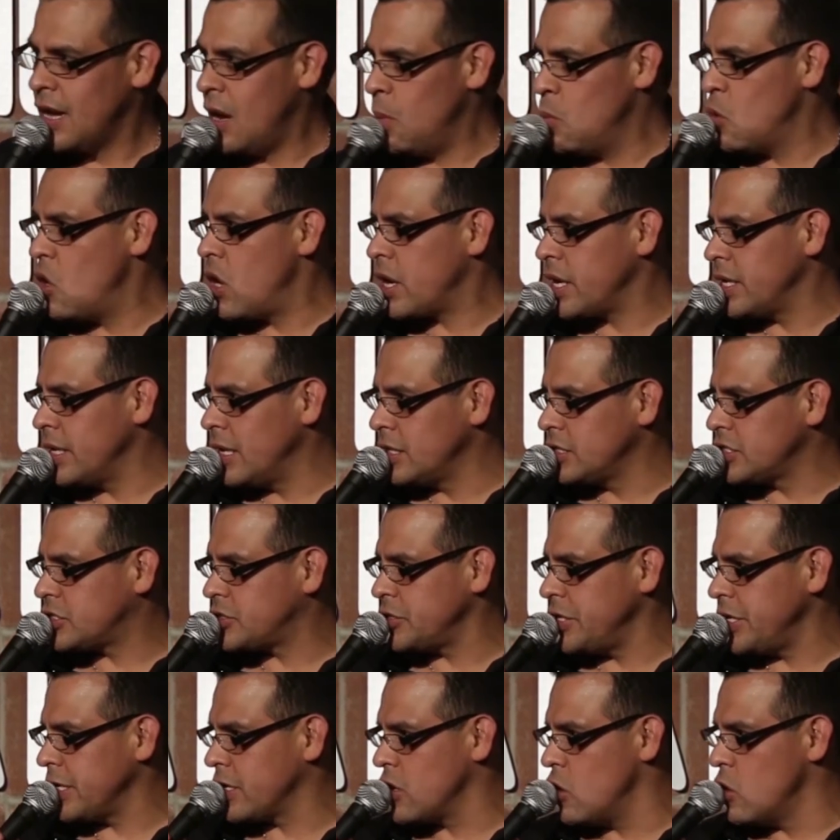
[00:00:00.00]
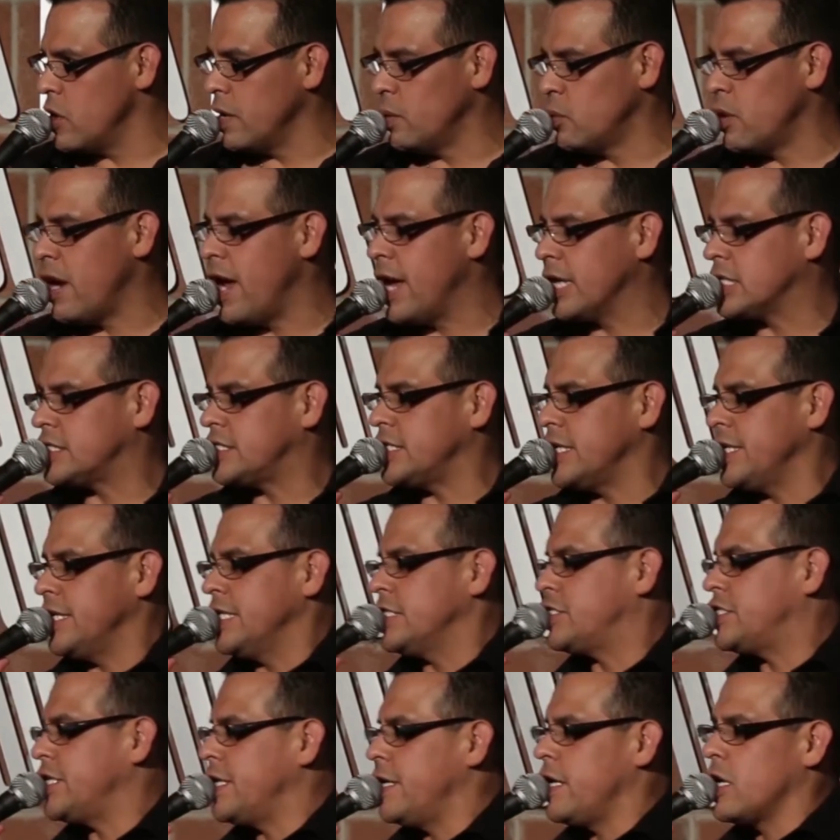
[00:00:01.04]
I'm walking down the street going, Rack
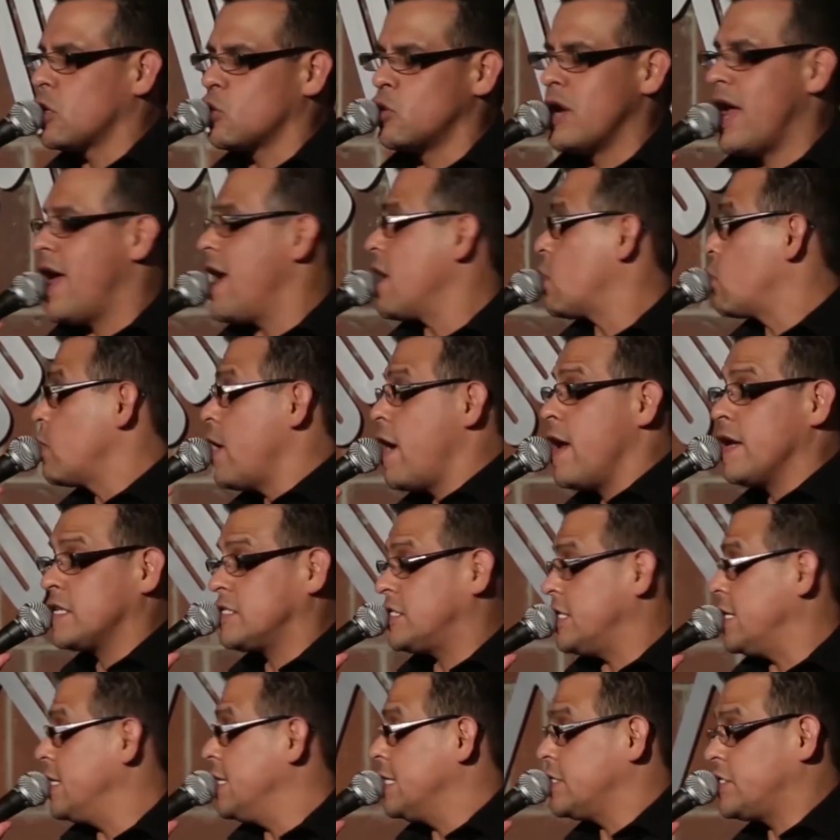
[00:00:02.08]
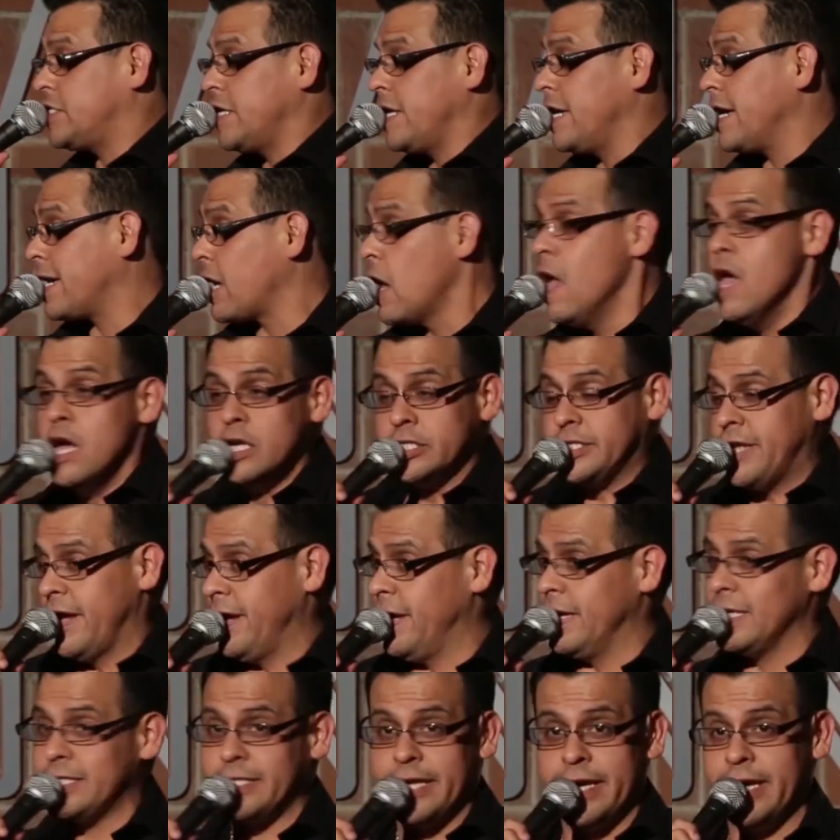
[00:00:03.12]
City Chick, Rack City Chick,
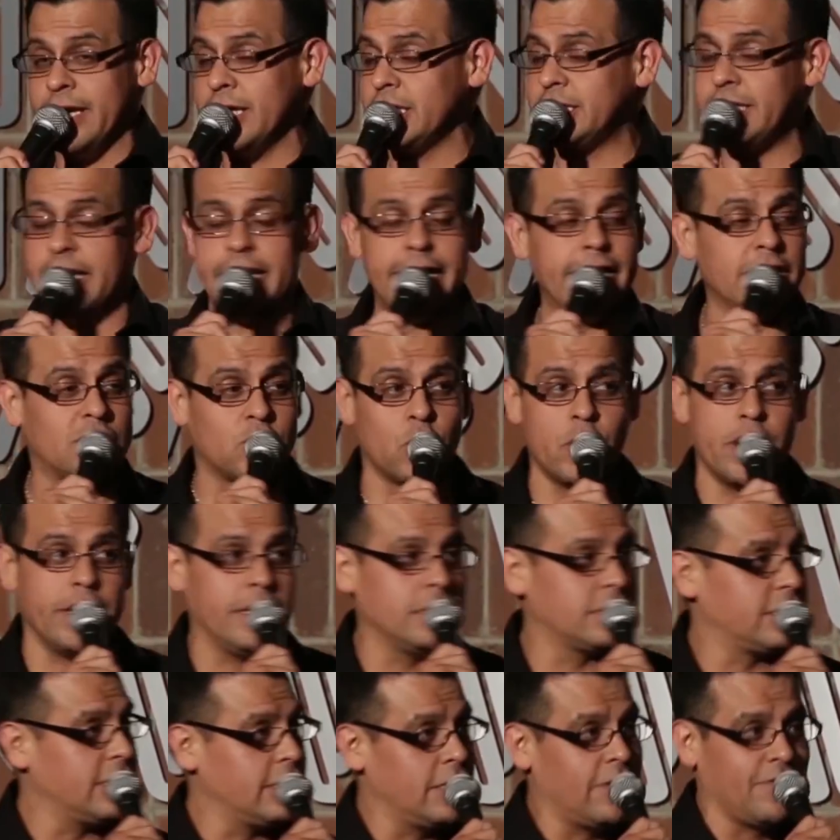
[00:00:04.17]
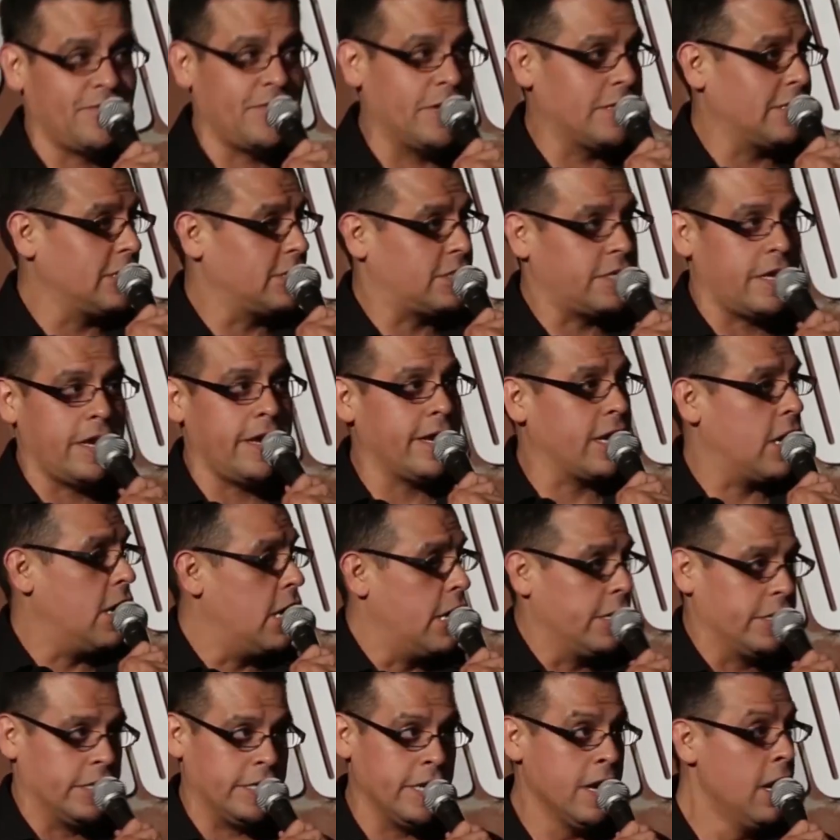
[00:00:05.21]
10, 10, 10, 20s in a 50 chick,
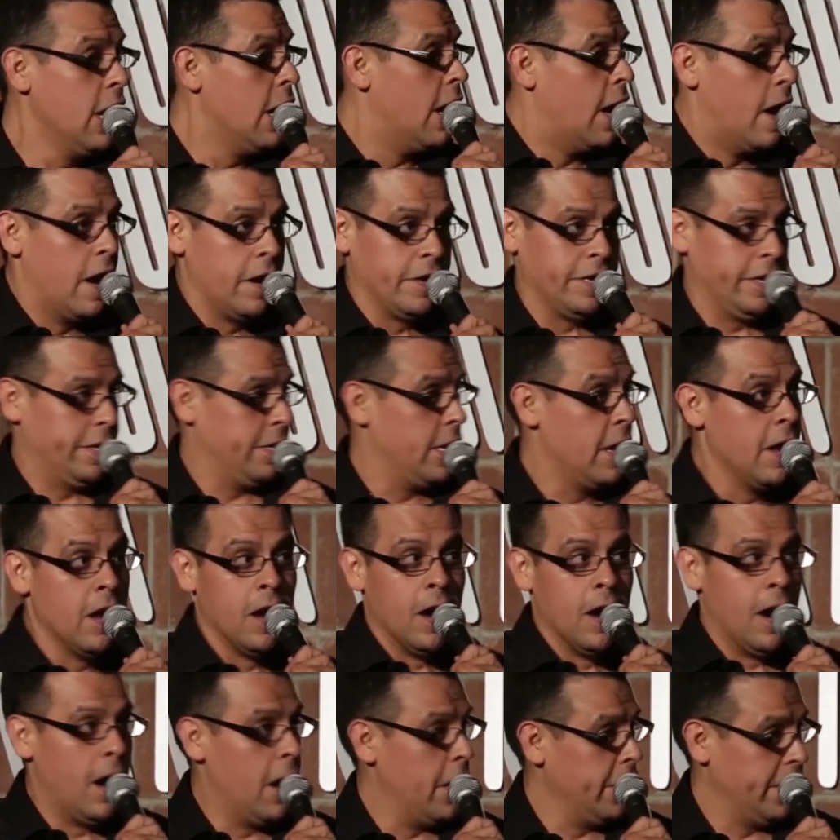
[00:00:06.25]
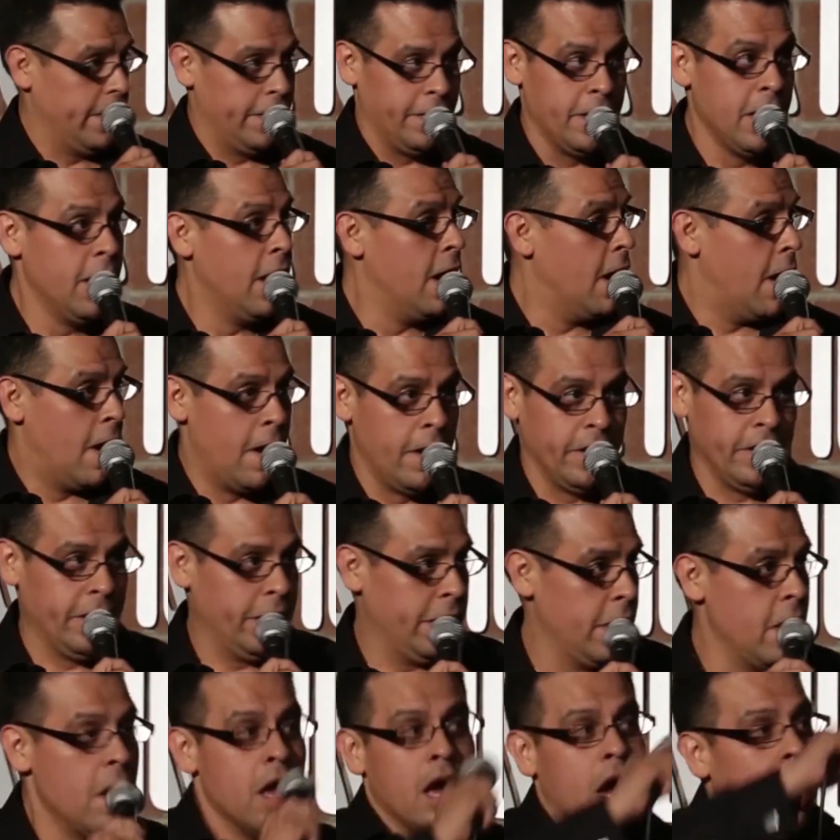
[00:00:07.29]
100, 100, 100,
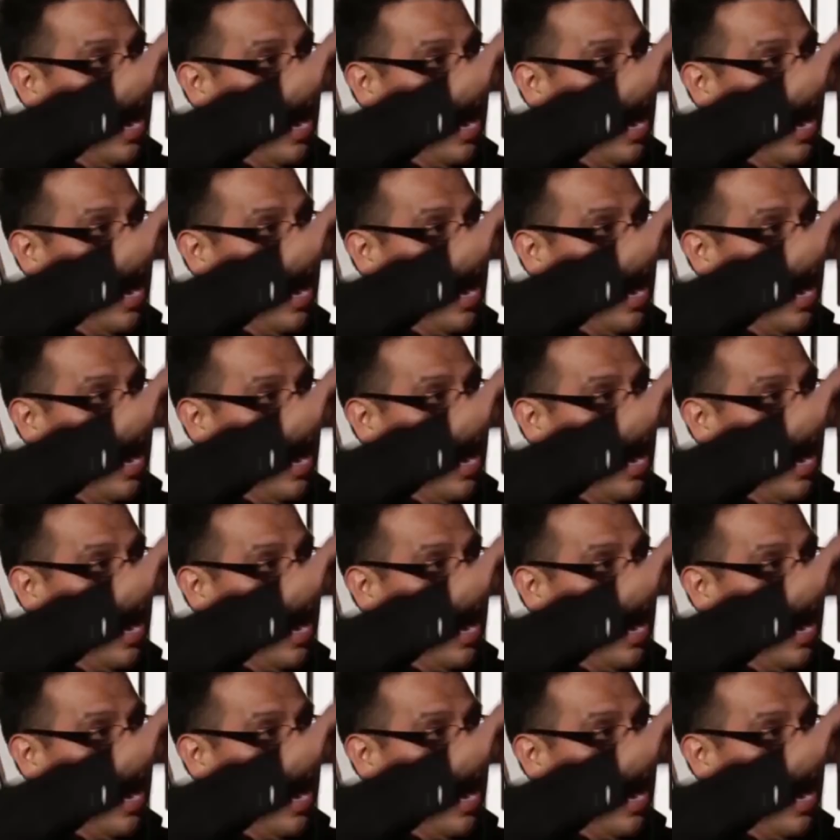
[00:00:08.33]
100.